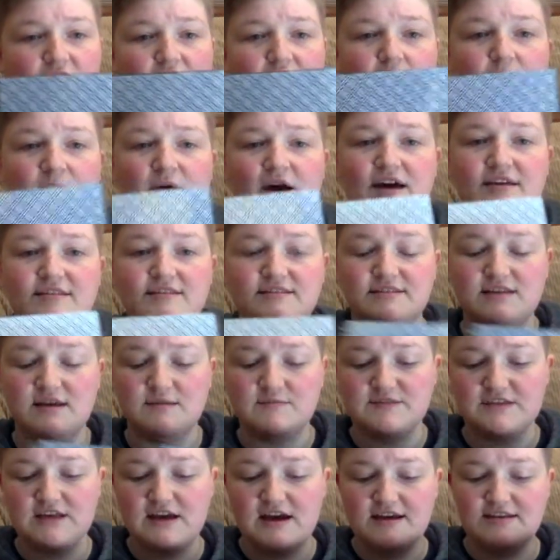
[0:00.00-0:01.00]
I buy the same
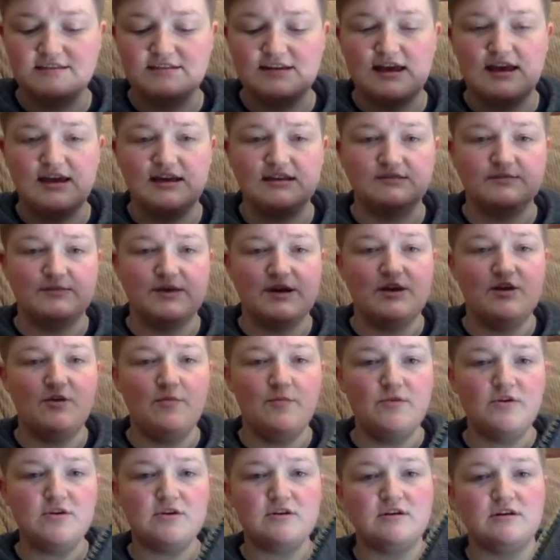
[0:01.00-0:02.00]
size as my
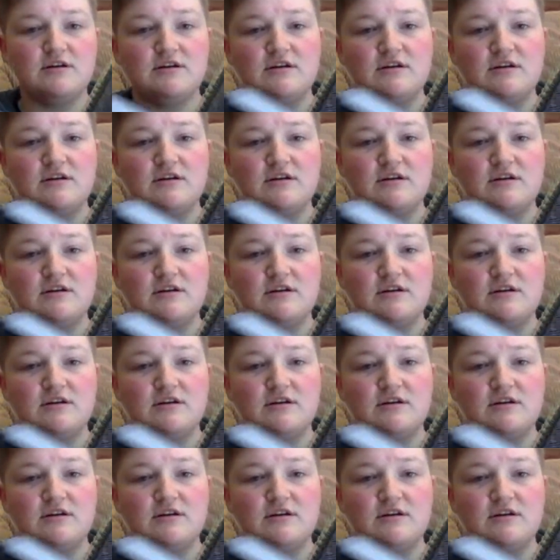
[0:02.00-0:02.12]
notebook.